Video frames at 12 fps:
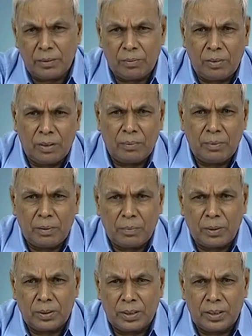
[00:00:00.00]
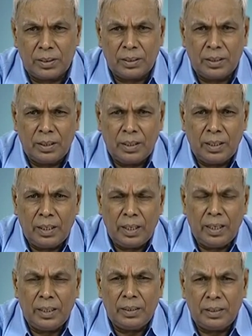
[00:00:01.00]
reforming process
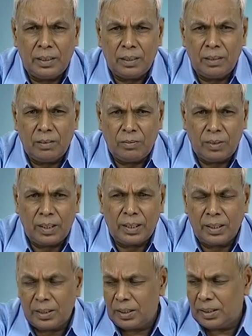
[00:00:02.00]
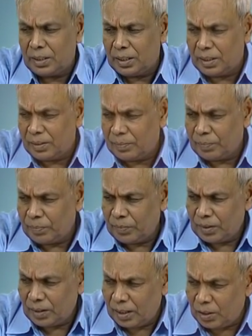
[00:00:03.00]
and the we are getting the
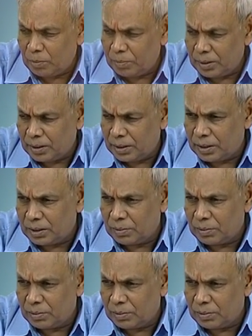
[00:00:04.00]
aromatics